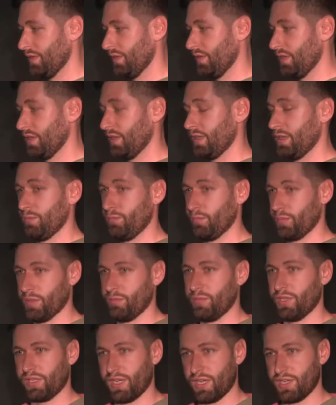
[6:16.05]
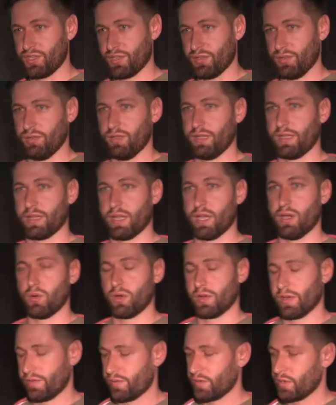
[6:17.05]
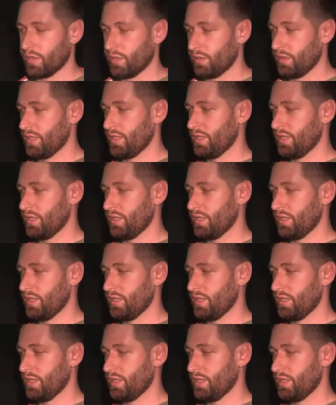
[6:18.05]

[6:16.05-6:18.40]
the implementation, like how GraphQL